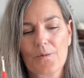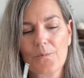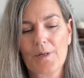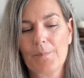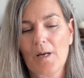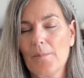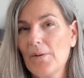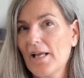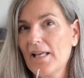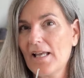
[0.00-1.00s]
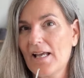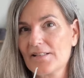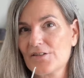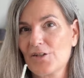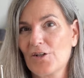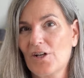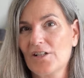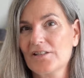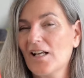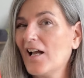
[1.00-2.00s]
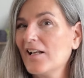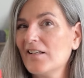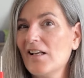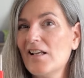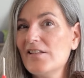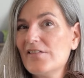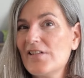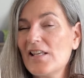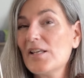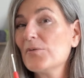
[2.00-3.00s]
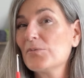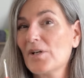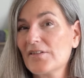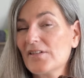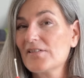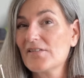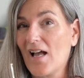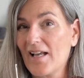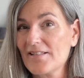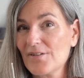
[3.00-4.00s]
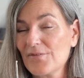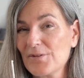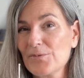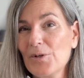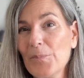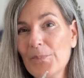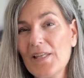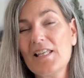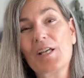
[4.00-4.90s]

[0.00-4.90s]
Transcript: whip up a hexagon and see what the size of it will be,